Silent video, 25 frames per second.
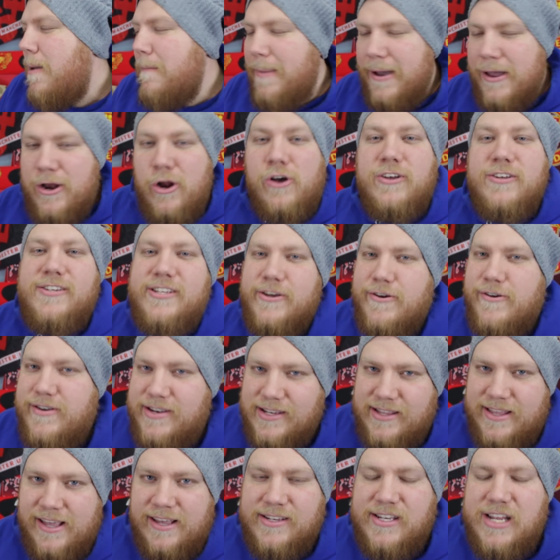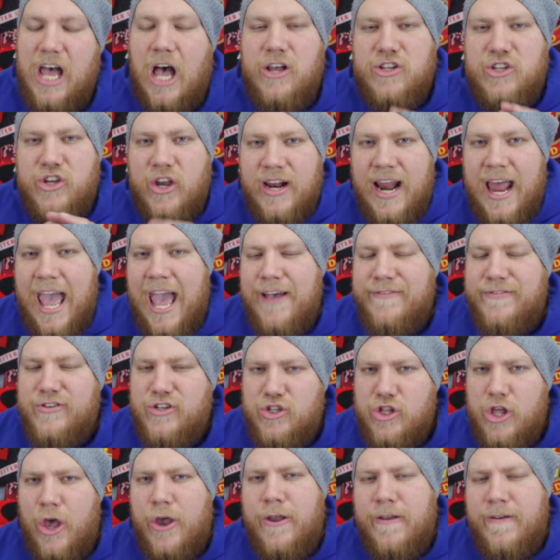But in all seriousness, I was going to have
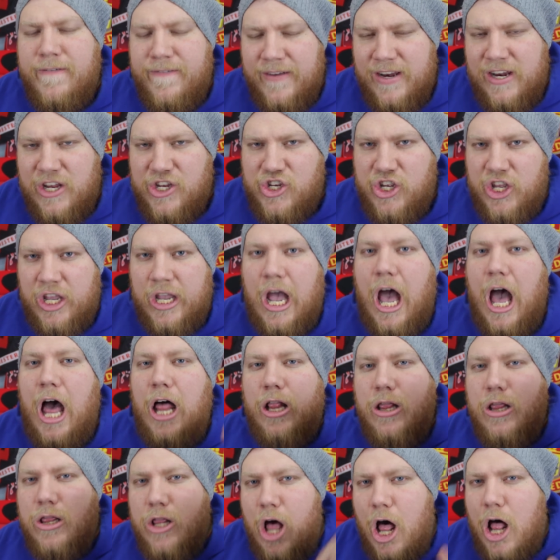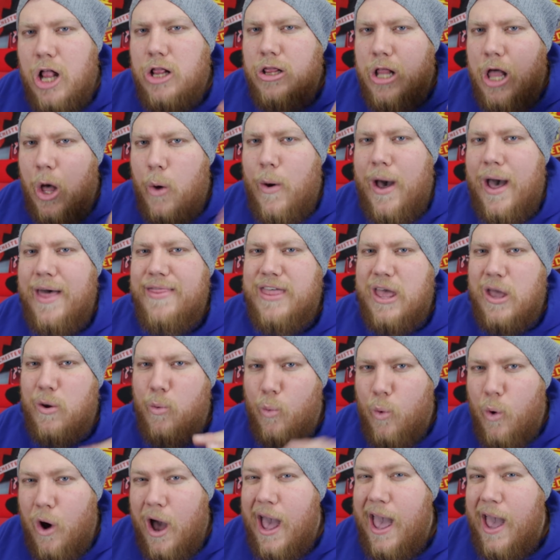Stoke finishing a lot lower
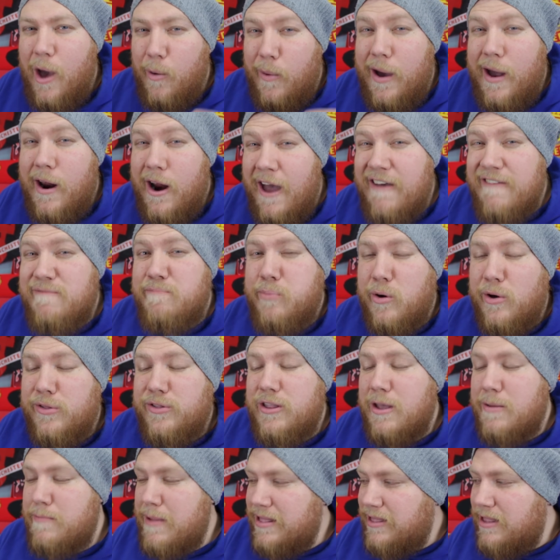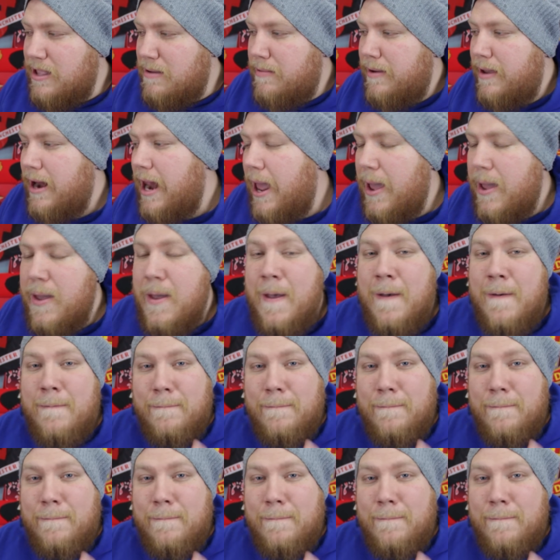than where I've put them at the minute.